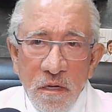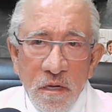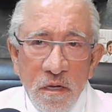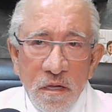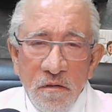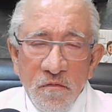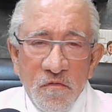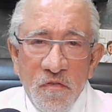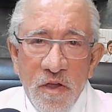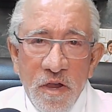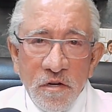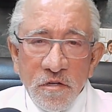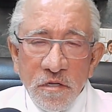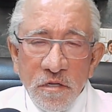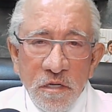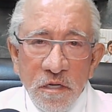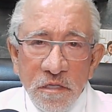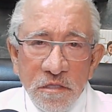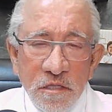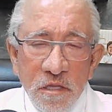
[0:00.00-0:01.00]

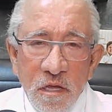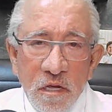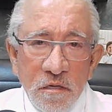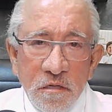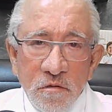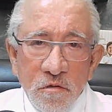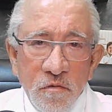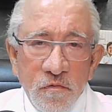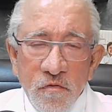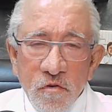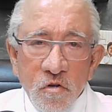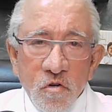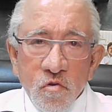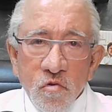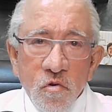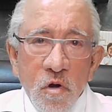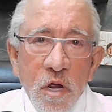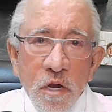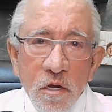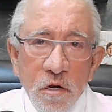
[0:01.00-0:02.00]
infection, is not for
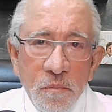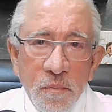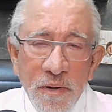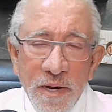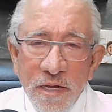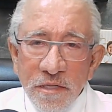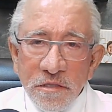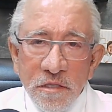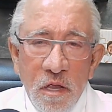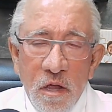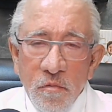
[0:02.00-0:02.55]
rhinoplasty.